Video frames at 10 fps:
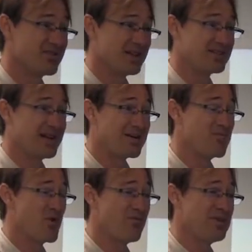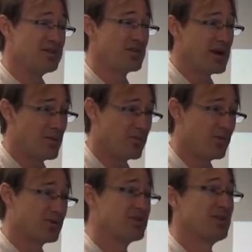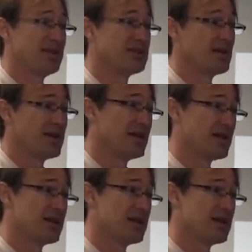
things like Murphy's grammar books and things like that.